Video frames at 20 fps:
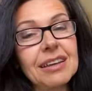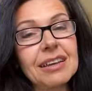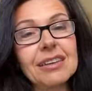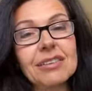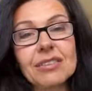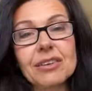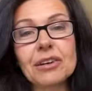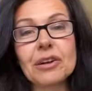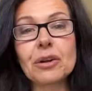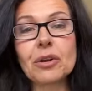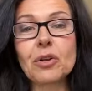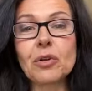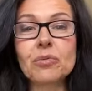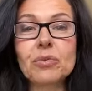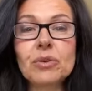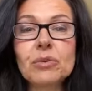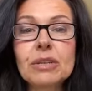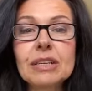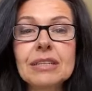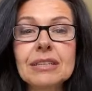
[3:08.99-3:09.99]
in their
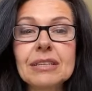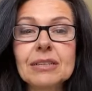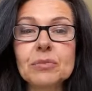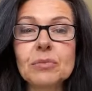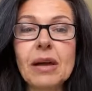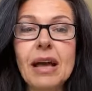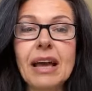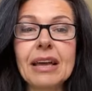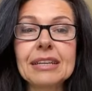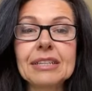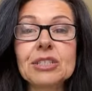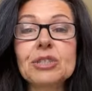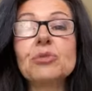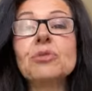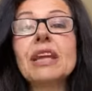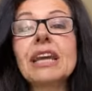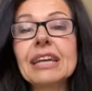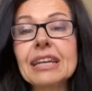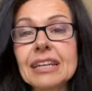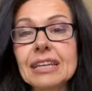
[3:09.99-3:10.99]
communities by
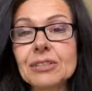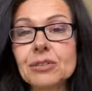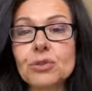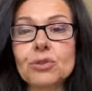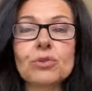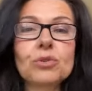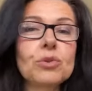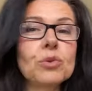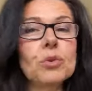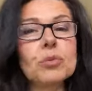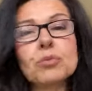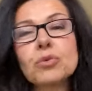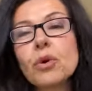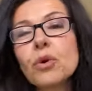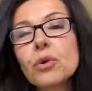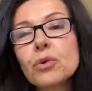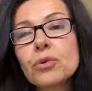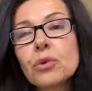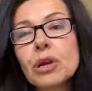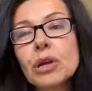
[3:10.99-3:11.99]
donating to school
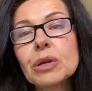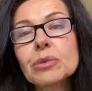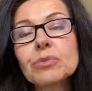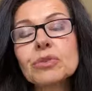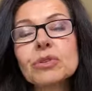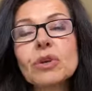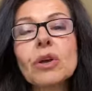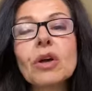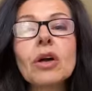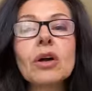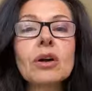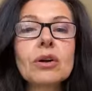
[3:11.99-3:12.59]
programs